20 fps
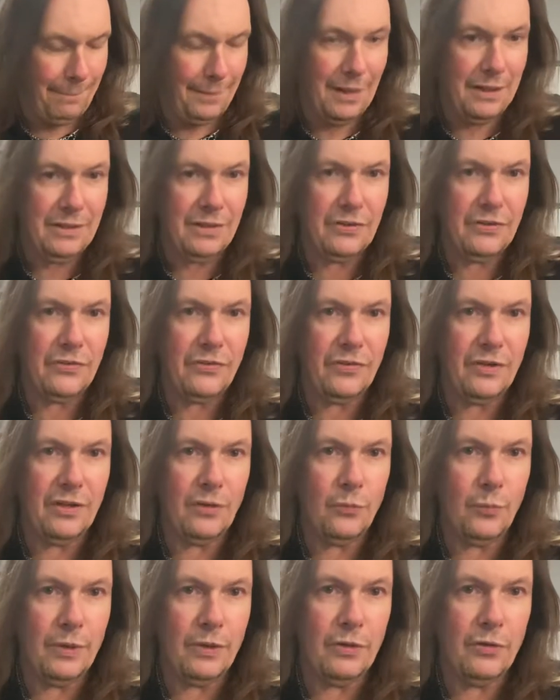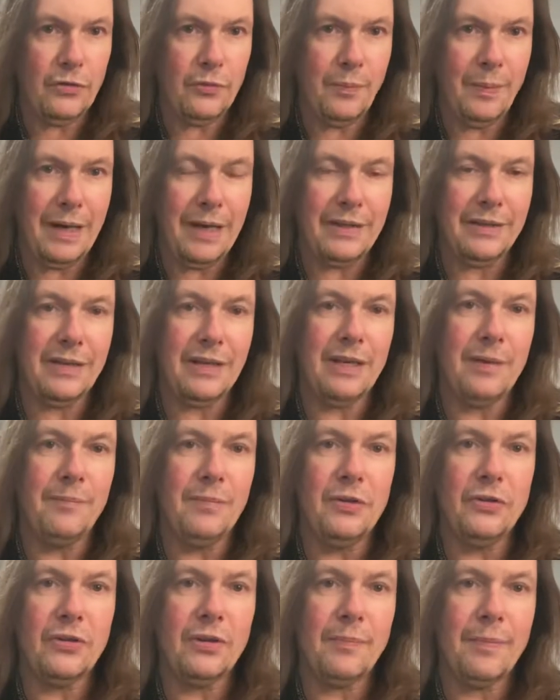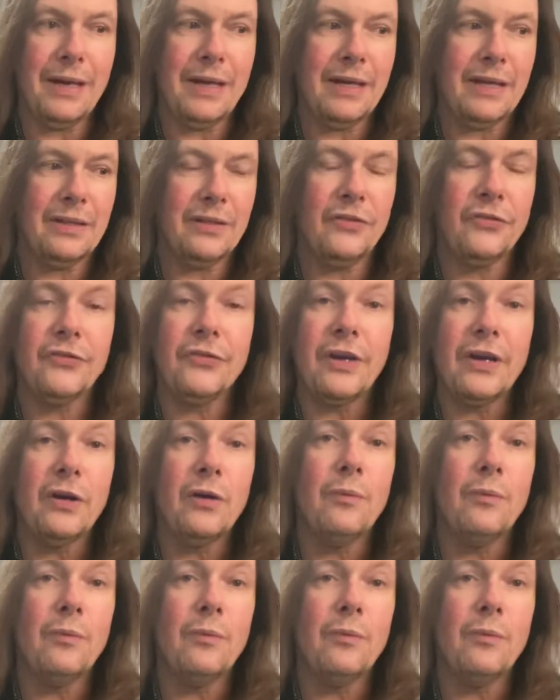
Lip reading: This is in the real spot that a Music Man, single